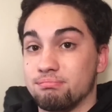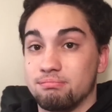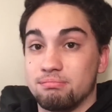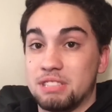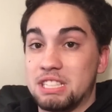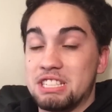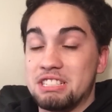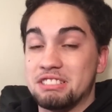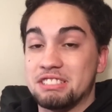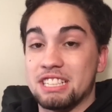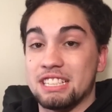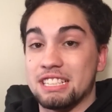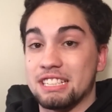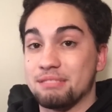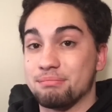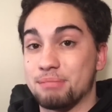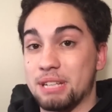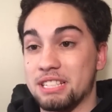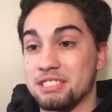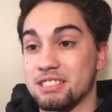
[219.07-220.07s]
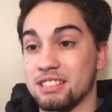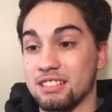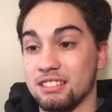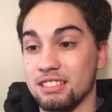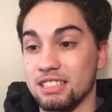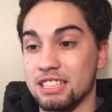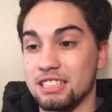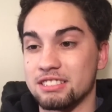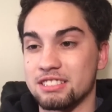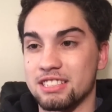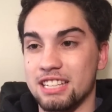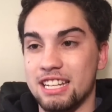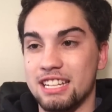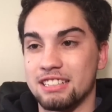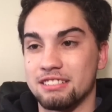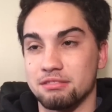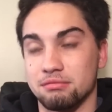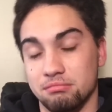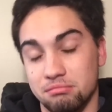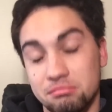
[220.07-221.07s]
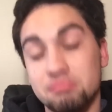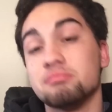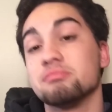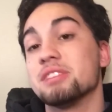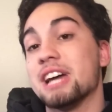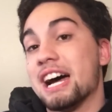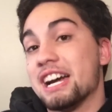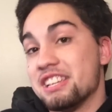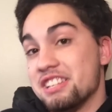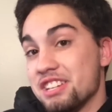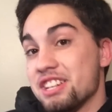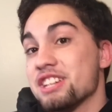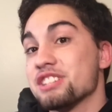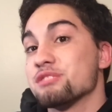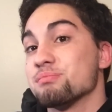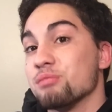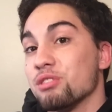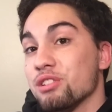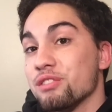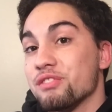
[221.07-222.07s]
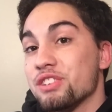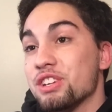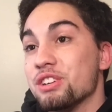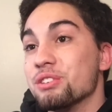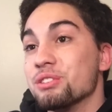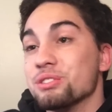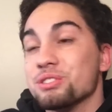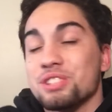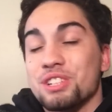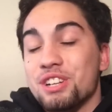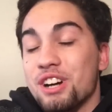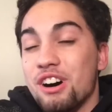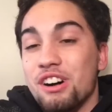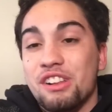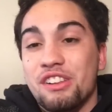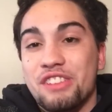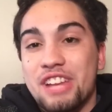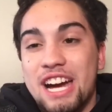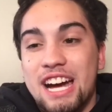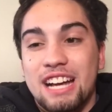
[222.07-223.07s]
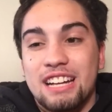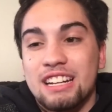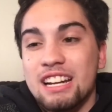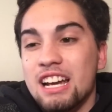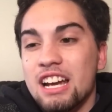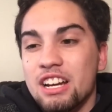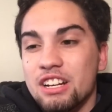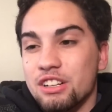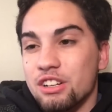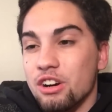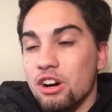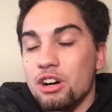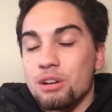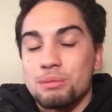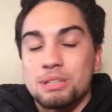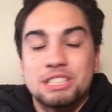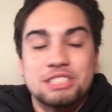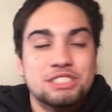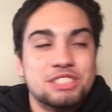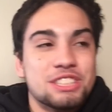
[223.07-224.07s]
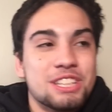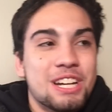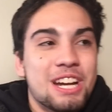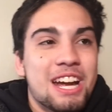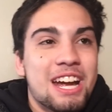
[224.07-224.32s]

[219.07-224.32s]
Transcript: he didn't, basically saying that he gets more views and all of that garbage.